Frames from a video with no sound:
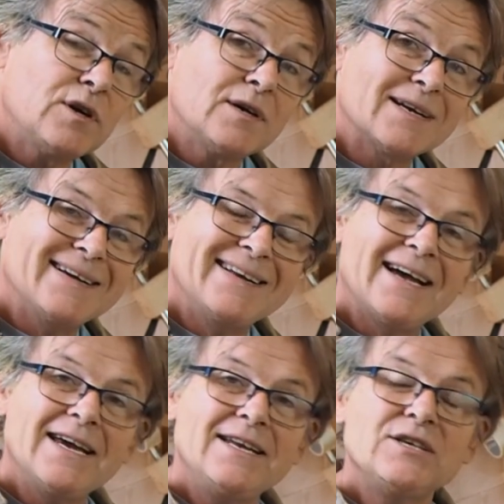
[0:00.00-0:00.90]
got an
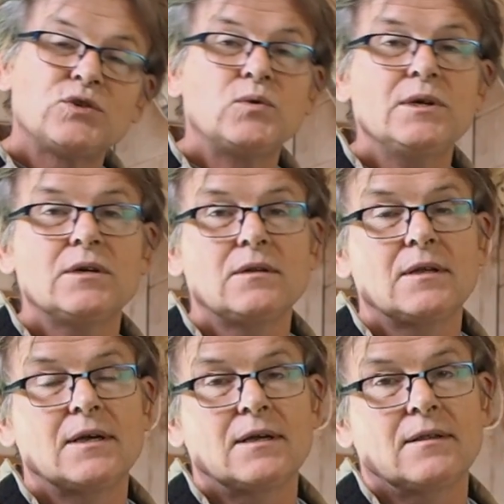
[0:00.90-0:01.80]
8-inch
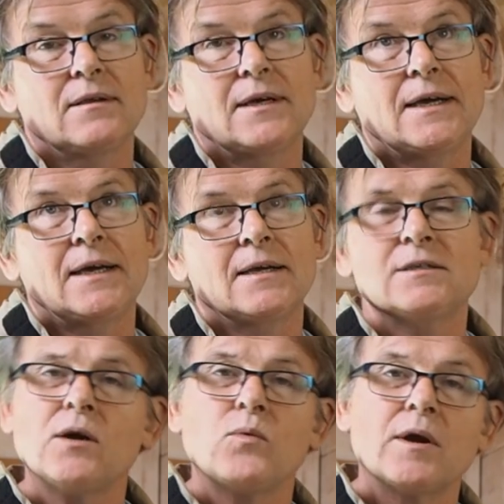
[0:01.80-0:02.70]
wheel,
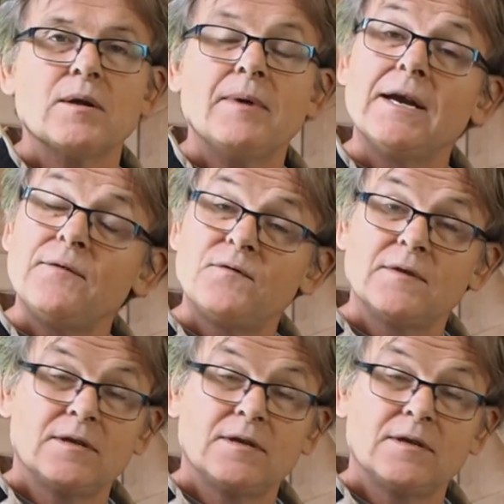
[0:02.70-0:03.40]
don't worry about it.